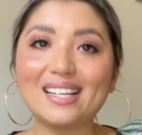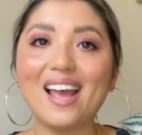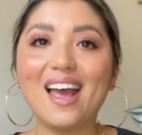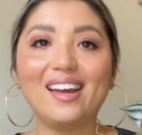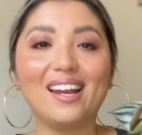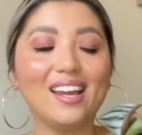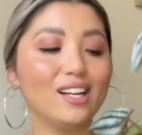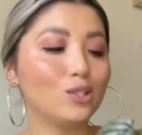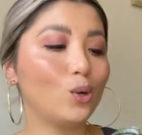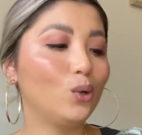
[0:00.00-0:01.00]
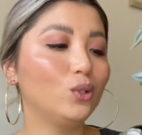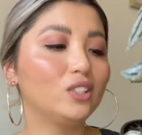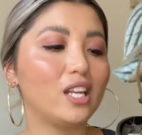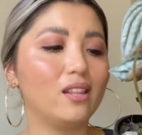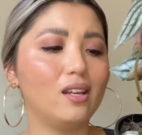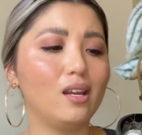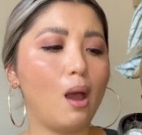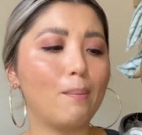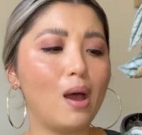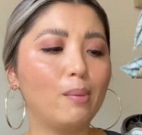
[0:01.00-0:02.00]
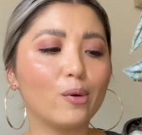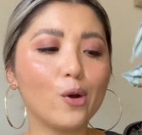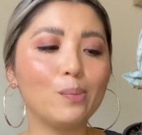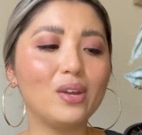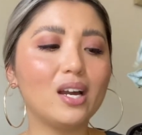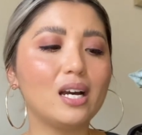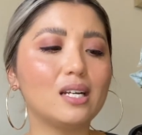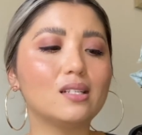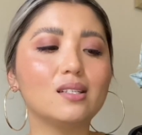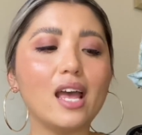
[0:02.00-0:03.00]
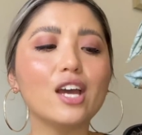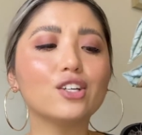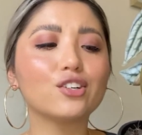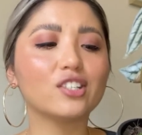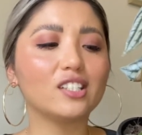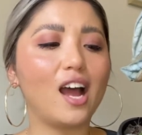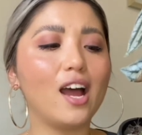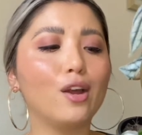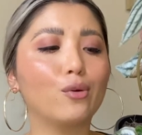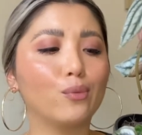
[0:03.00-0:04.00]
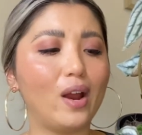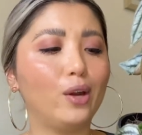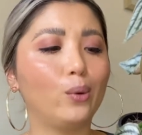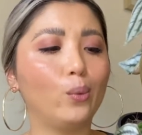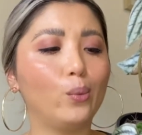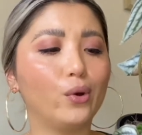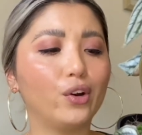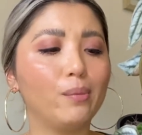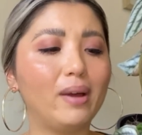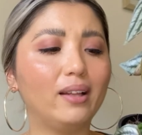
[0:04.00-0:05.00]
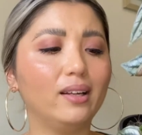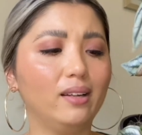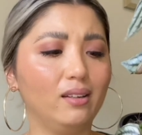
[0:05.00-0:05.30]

and it is called the Peperomia Sandersi Red Watermelon.